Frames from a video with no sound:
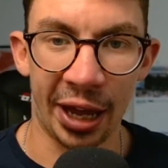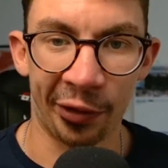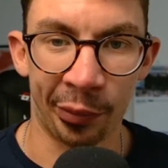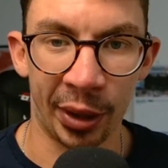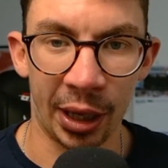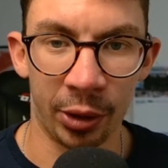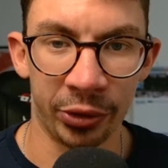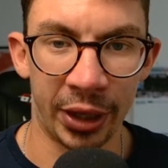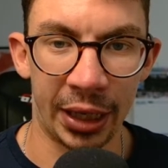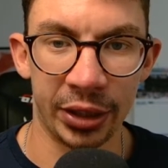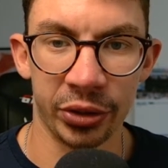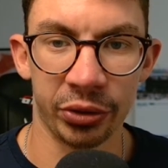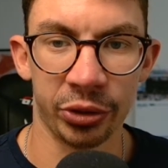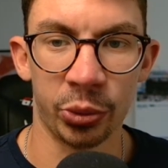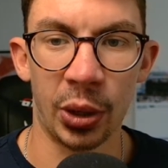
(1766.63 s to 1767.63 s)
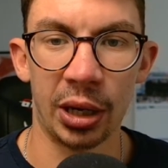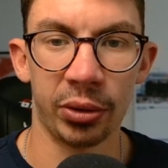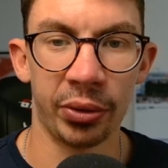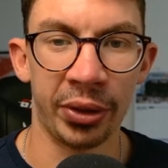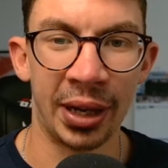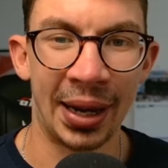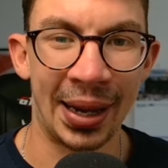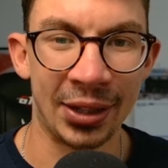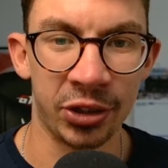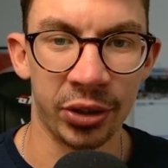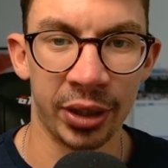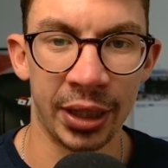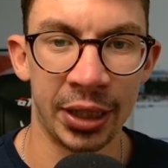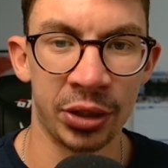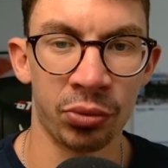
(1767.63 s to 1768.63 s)
FPL data as well. The legend
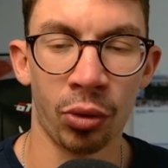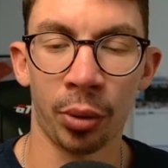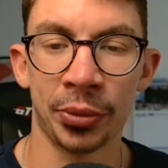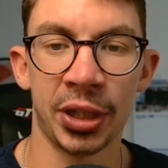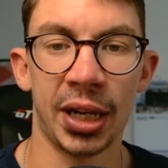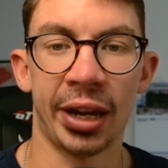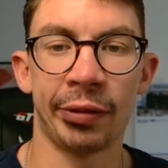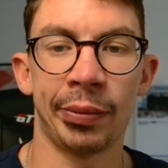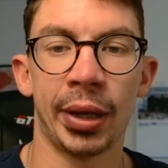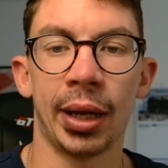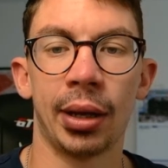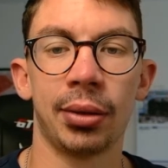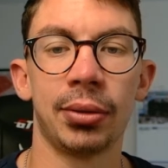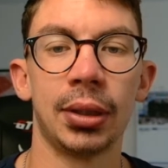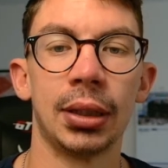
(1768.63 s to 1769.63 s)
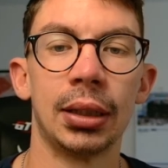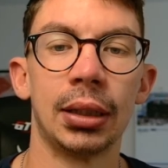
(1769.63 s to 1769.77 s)
that is Rob T FPL.